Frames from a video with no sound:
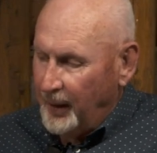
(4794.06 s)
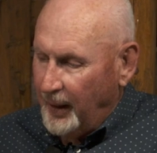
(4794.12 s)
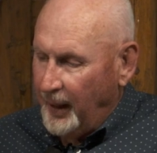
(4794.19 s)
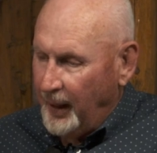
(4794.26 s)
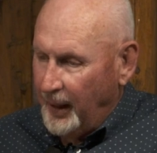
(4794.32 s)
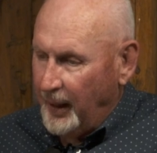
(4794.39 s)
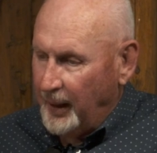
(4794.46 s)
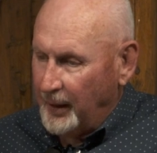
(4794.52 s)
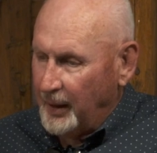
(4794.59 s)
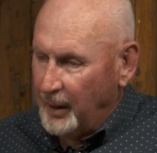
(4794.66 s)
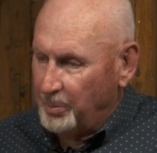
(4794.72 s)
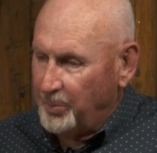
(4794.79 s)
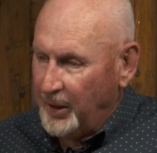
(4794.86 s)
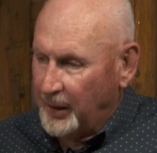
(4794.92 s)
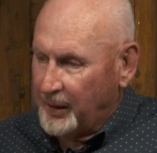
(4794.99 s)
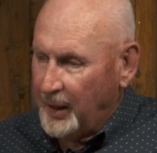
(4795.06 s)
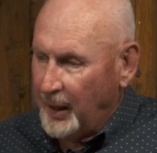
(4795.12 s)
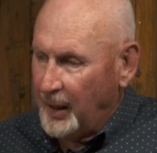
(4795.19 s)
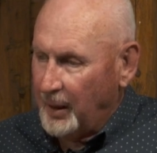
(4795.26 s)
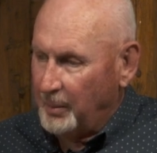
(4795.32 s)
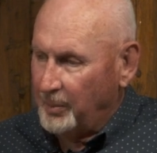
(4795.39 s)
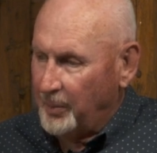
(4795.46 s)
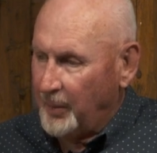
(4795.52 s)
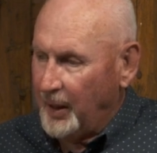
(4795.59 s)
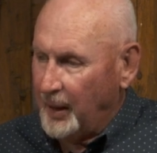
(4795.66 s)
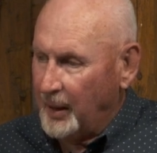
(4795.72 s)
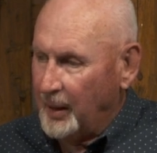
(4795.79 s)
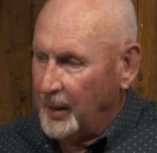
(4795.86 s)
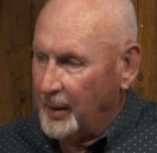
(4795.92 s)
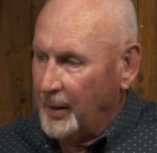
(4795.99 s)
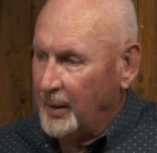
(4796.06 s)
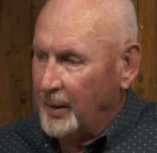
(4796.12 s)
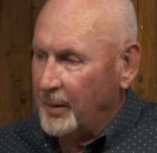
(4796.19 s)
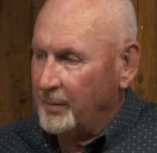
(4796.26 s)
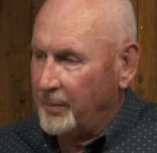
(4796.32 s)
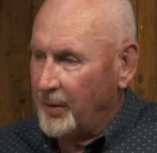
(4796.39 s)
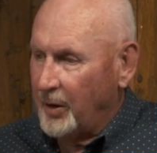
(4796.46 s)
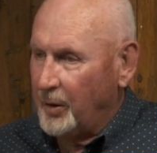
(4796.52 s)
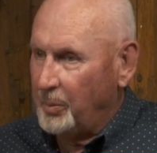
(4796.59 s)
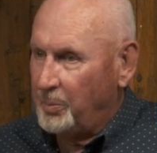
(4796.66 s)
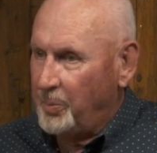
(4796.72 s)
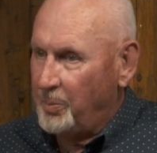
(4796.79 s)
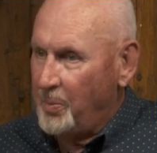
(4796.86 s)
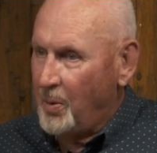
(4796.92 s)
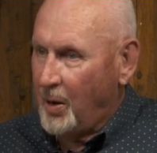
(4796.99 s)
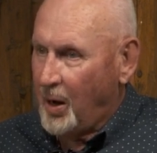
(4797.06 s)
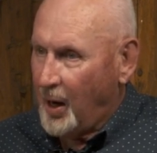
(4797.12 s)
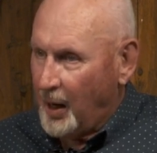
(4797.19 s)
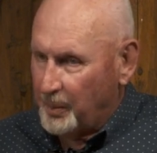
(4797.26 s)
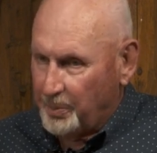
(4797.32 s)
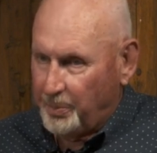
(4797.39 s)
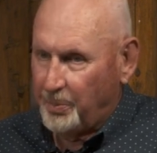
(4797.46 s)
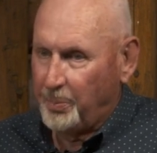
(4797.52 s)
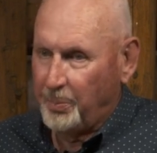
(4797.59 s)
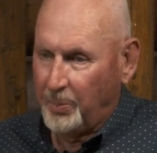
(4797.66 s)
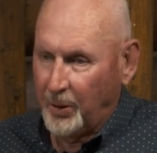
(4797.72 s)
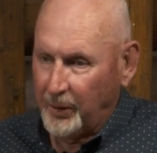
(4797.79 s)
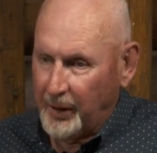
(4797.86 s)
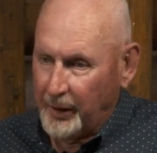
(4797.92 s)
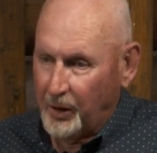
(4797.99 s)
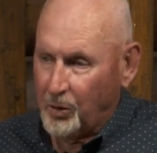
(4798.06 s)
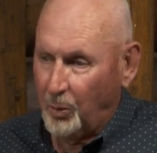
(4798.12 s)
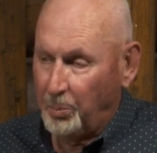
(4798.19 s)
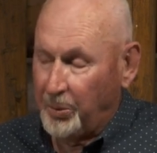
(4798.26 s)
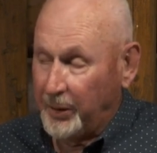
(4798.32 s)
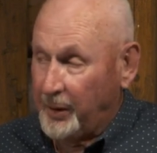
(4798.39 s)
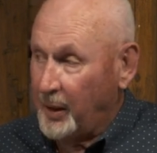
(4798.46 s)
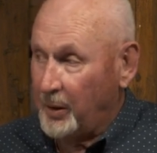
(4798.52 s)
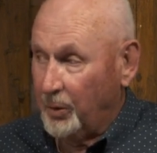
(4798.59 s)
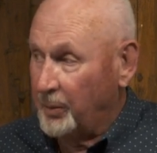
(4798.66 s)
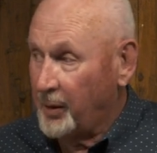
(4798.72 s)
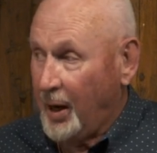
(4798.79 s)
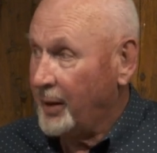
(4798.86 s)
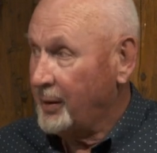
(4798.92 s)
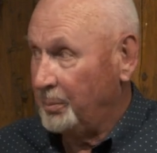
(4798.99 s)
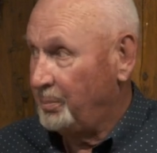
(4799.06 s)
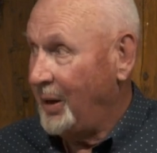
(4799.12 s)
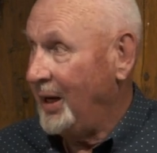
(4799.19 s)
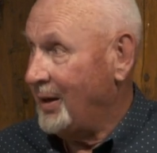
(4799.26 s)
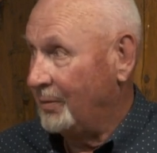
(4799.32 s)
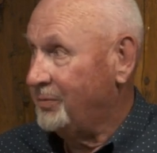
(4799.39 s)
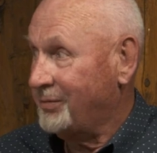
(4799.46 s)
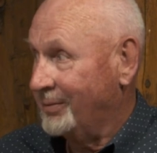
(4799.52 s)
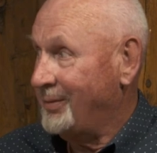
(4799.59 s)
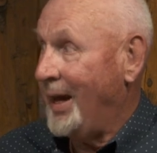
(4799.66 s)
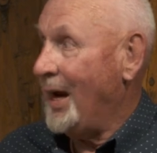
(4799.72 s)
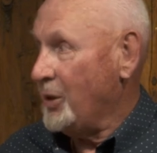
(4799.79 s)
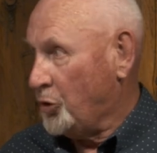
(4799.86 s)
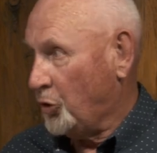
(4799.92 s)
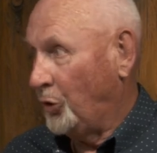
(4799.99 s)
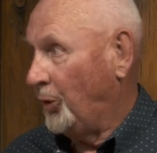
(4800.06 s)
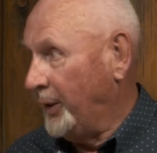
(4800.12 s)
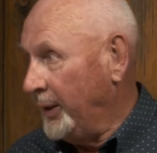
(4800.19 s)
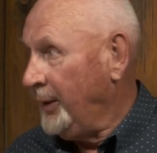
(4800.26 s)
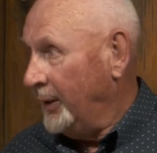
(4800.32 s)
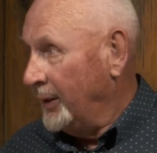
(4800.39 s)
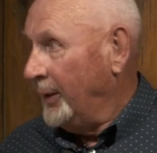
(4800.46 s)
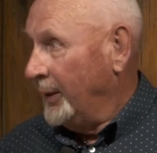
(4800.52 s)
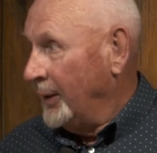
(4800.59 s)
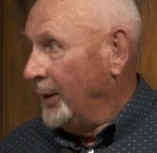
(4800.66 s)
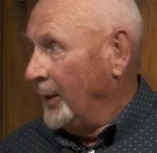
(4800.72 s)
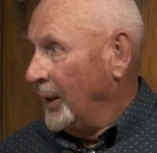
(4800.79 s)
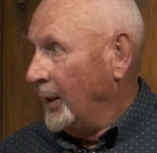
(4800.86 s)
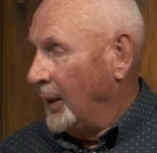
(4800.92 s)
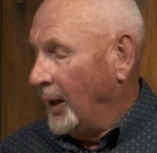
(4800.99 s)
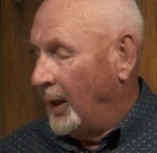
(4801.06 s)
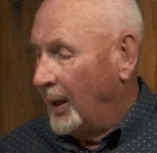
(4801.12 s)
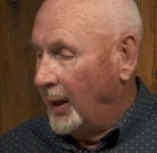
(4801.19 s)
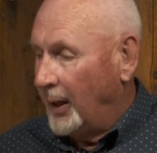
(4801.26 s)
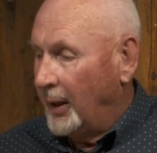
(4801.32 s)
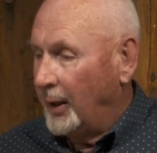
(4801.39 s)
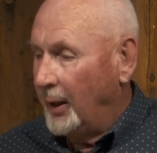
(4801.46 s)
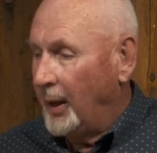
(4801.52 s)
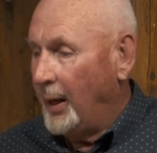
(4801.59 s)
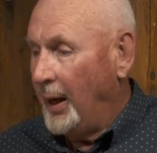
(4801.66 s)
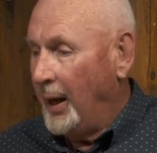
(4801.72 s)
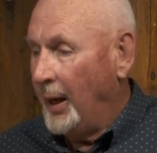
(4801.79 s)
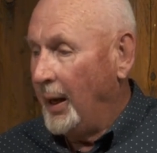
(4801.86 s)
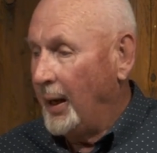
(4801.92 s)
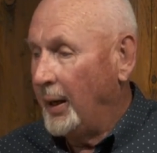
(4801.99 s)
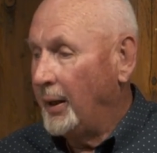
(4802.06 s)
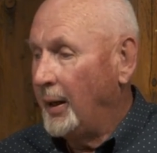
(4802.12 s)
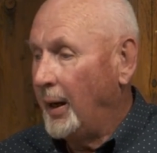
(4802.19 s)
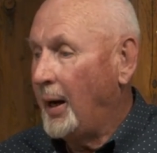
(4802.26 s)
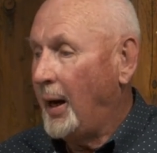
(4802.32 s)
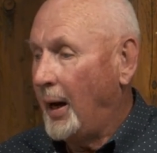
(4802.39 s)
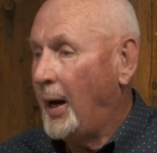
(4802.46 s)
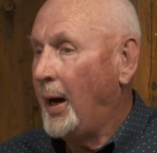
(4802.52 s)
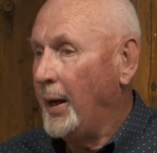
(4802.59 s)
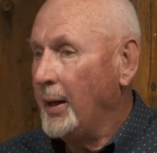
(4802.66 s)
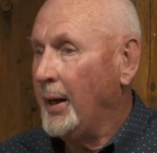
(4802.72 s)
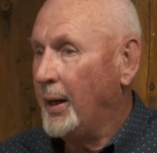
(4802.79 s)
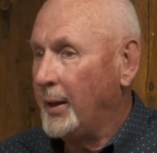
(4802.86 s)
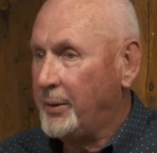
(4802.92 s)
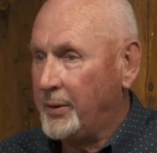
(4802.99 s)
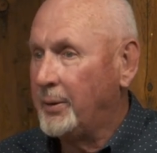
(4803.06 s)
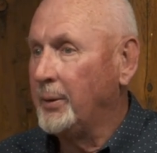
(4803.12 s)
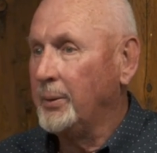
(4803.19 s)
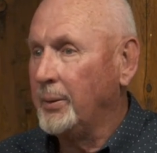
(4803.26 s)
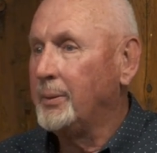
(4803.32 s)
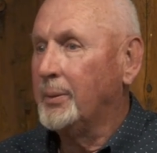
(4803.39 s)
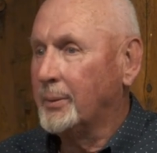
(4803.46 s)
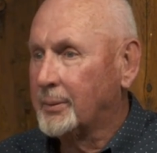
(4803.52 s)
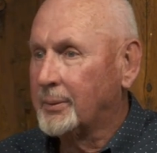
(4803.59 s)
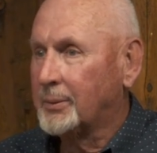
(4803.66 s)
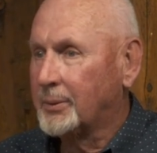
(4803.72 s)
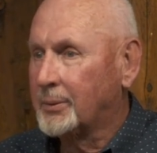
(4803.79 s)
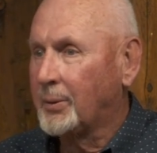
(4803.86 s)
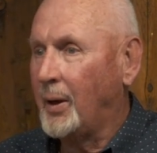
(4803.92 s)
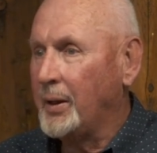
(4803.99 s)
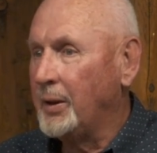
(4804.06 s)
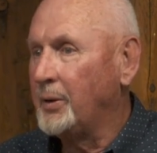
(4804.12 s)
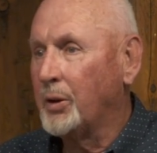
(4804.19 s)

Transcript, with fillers: and it became a very hot political potato, not in Banff, nationally. Uh, and I had to try to